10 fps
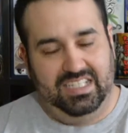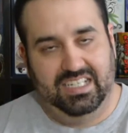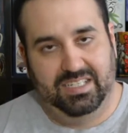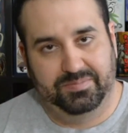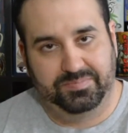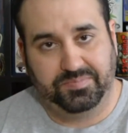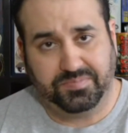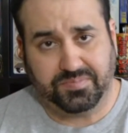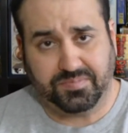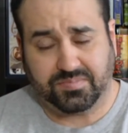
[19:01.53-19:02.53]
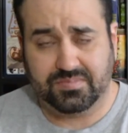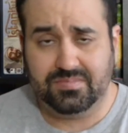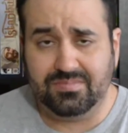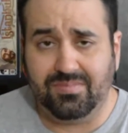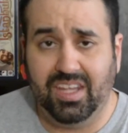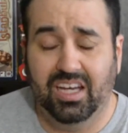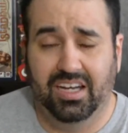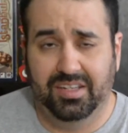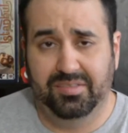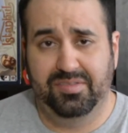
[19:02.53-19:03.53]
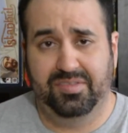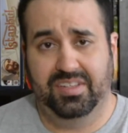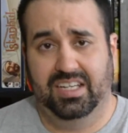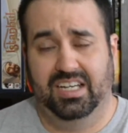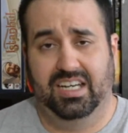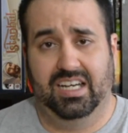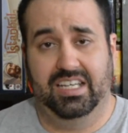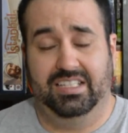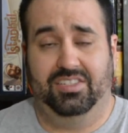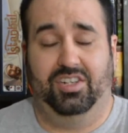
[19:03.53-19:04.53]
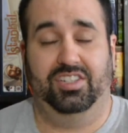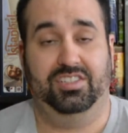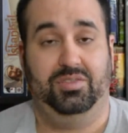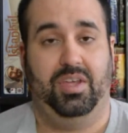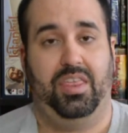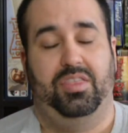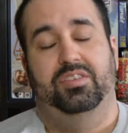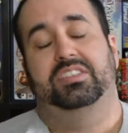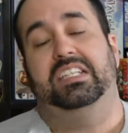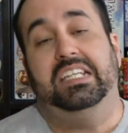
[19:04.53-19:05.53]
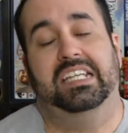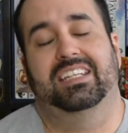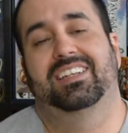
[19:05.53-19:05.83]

um, of uh, it turned into a 13,